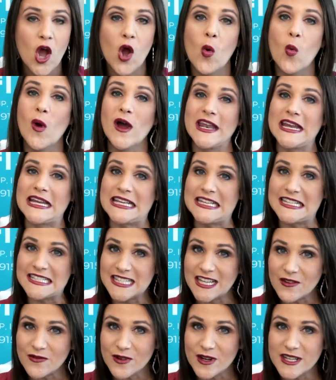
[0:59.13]
What is
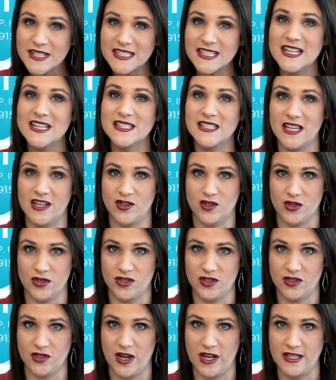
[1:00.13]
at risk is
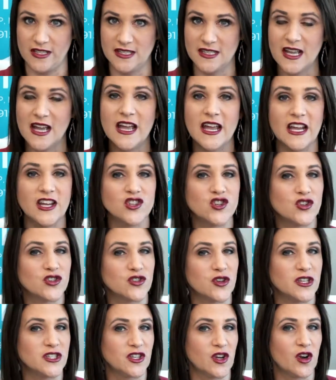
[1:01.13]
interest rates. Interest
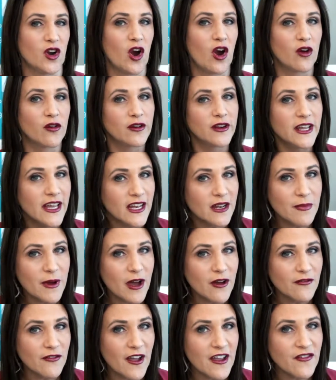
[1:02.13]
rates are already at
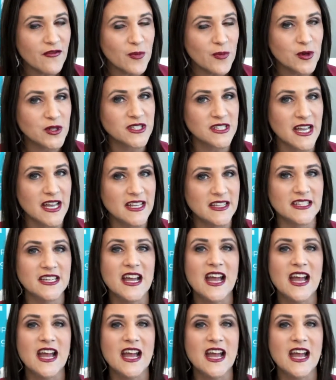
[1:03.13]
about 5%.